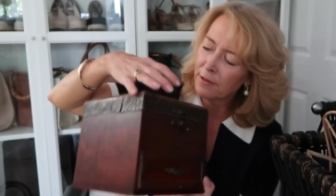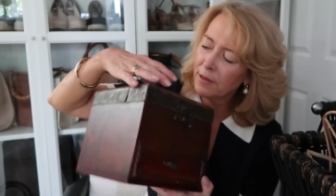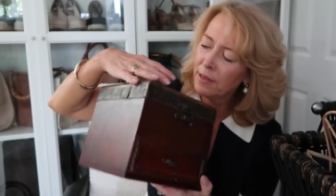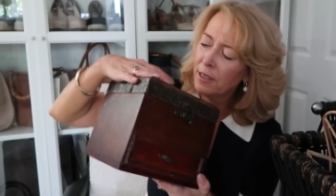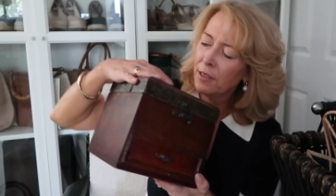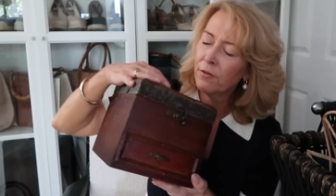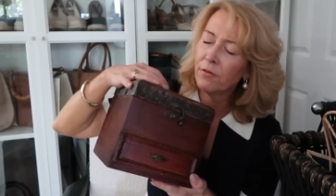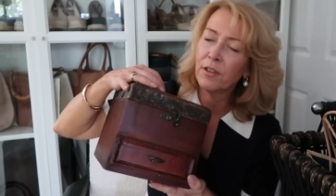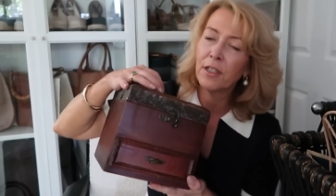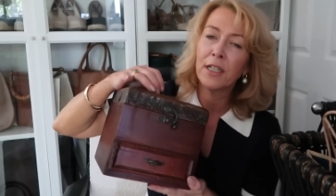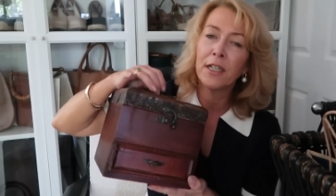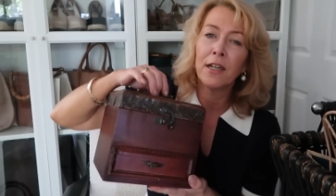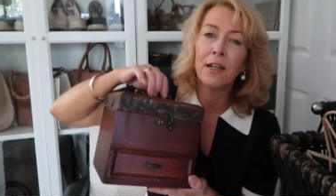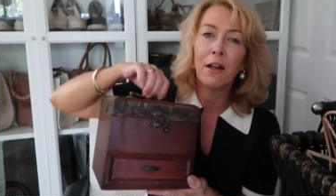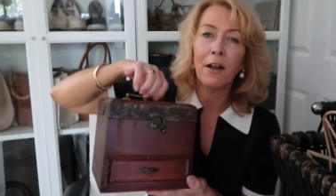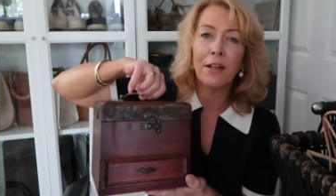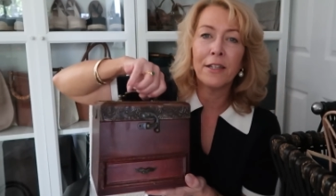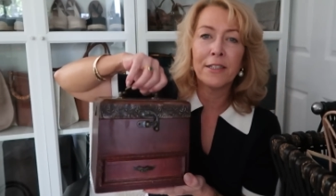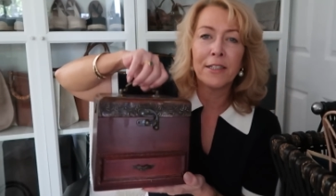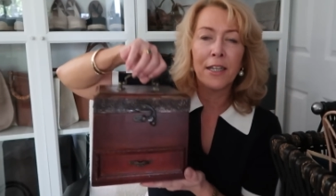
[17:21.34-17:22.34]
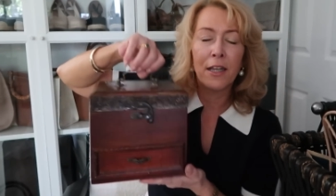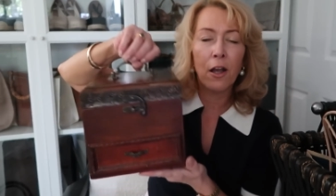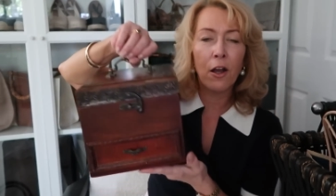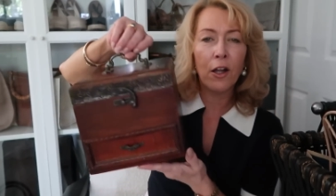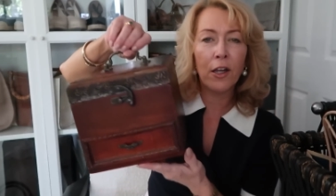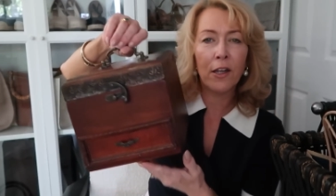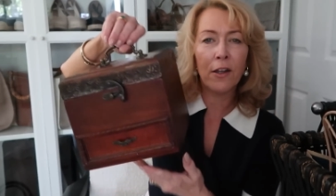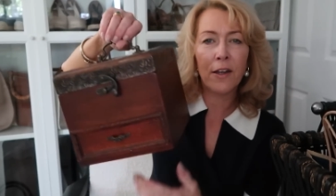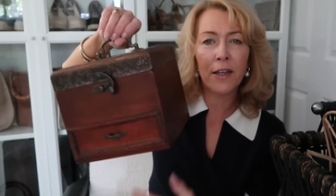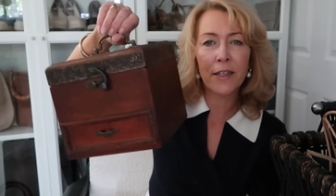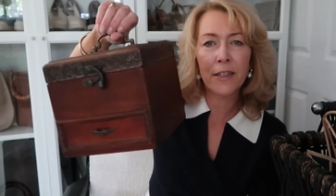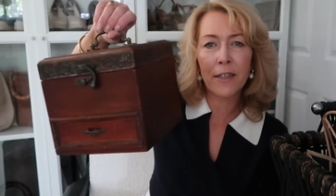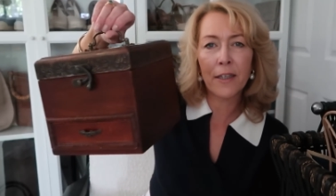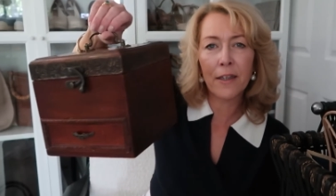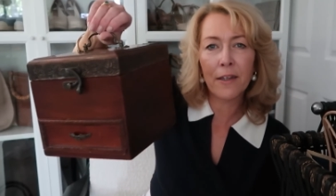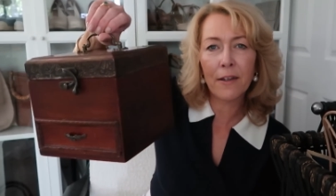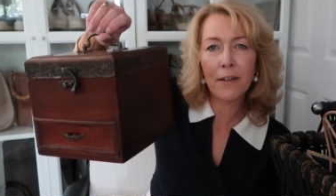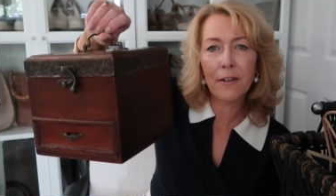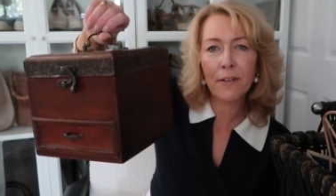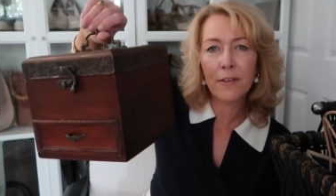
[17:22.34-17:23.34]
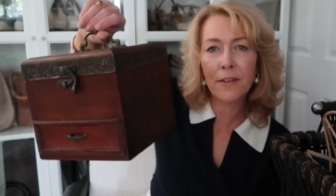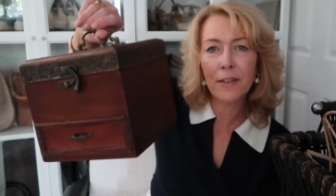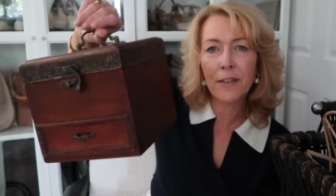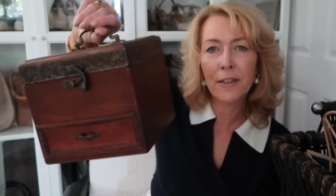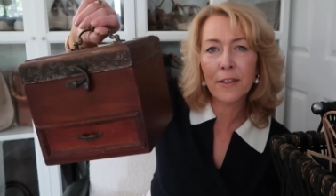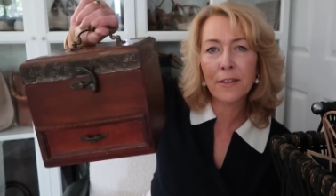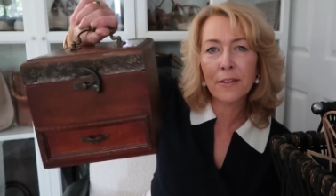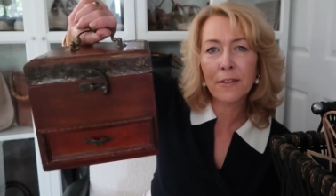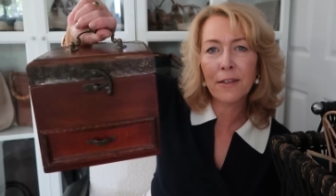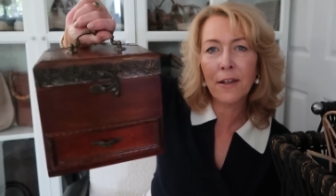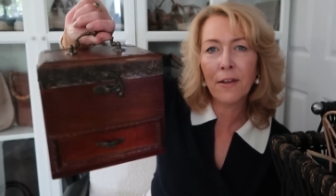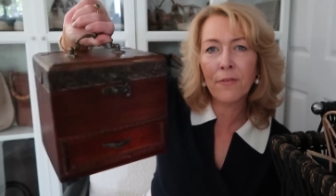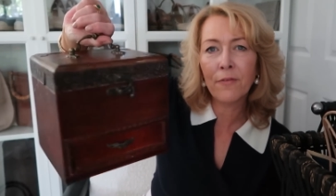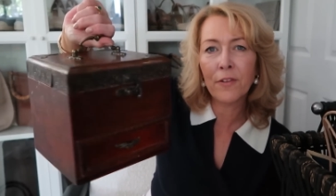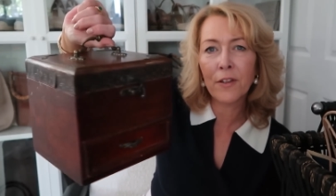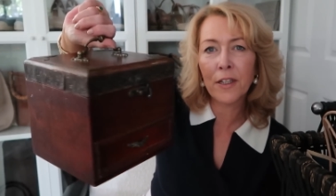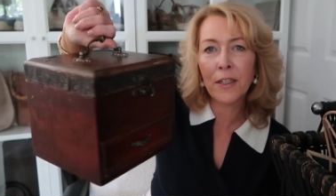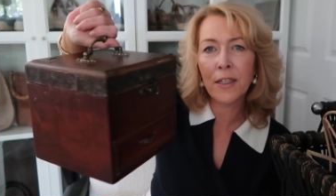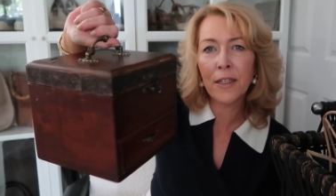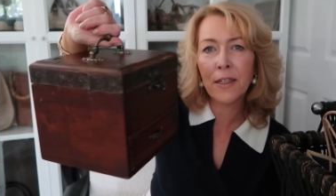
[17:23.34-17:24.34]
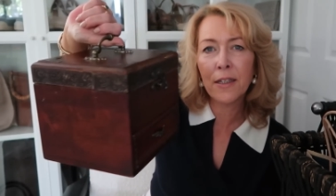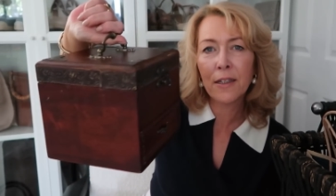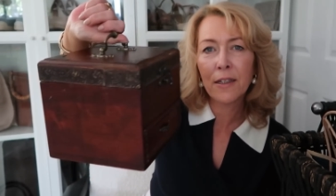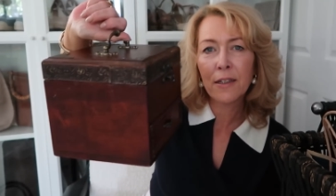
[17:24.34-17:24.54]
Dee really liked it. I like it. I think it's lovely.